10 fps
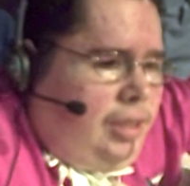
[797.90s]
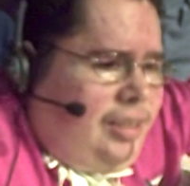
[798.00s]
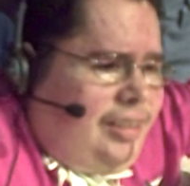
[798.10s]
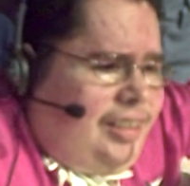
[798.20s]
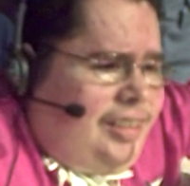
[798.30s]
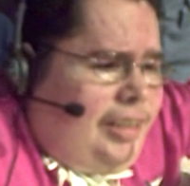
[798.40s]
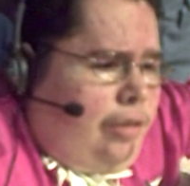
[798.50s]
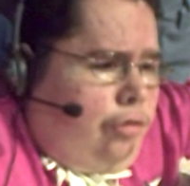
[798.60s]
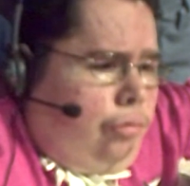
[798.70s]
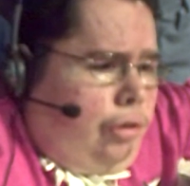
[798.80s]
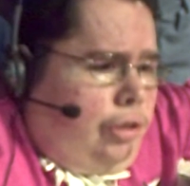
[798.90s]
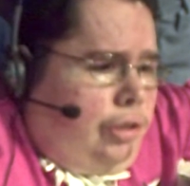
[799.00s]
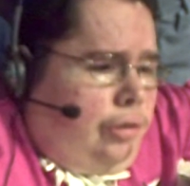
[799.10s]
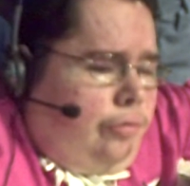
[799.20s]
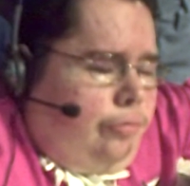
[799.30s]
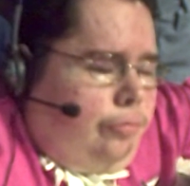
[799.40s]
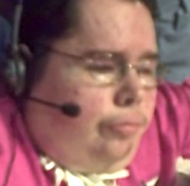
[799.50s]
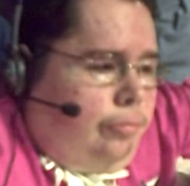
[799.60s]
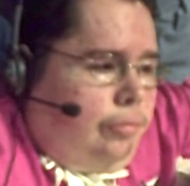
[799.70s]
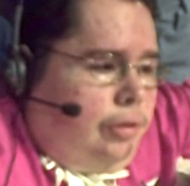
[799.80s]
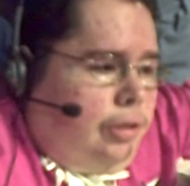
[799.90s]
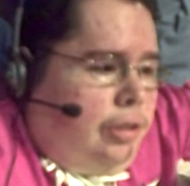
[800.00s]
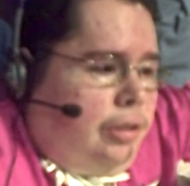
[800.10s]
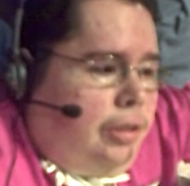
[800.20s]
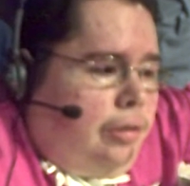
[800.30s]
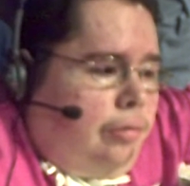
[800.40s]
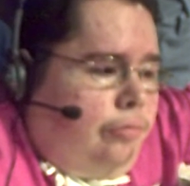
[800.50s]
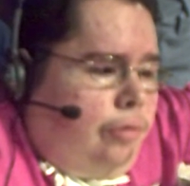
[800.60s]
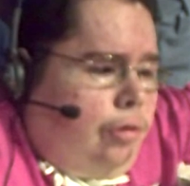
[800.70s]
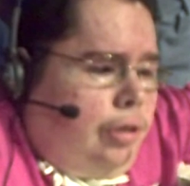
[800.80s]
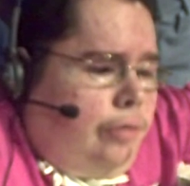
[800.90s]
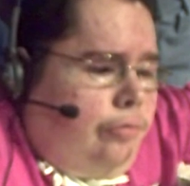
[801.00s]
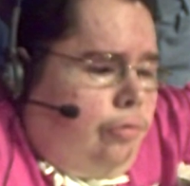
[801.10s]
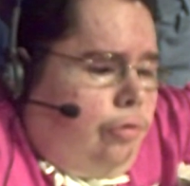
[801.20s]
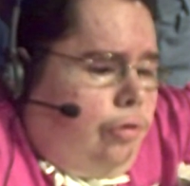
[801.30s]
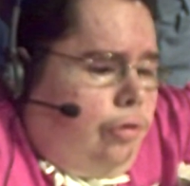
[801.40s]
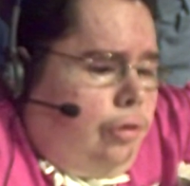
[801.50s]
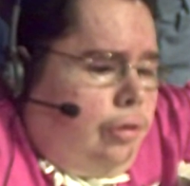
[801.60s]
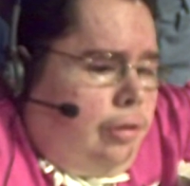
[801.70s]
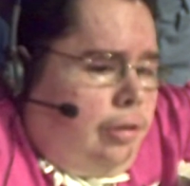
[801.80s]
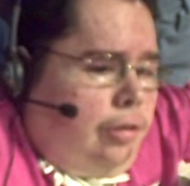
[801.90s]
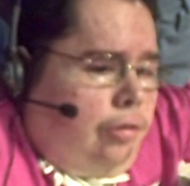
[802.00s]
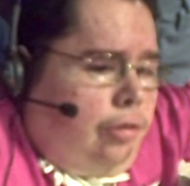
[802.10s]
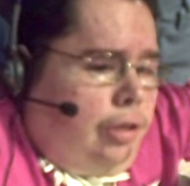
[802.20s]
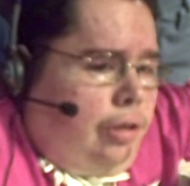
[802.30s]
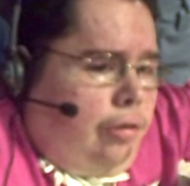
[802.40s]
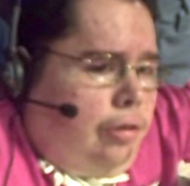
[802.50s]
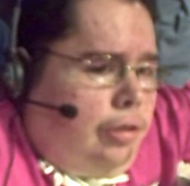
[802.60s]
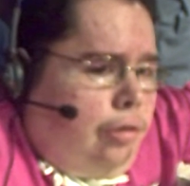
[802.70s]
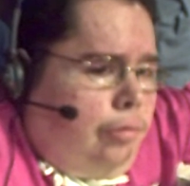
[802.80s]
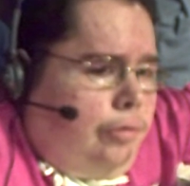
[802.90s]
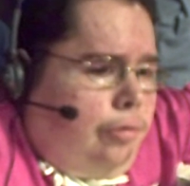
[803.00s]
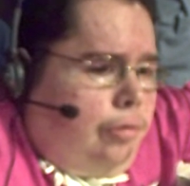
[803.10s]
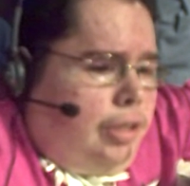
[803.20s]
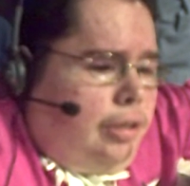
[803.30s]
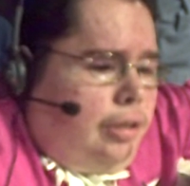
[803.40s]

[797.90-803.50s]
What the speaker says: the second choice and the voting for the Hell in a Cell referee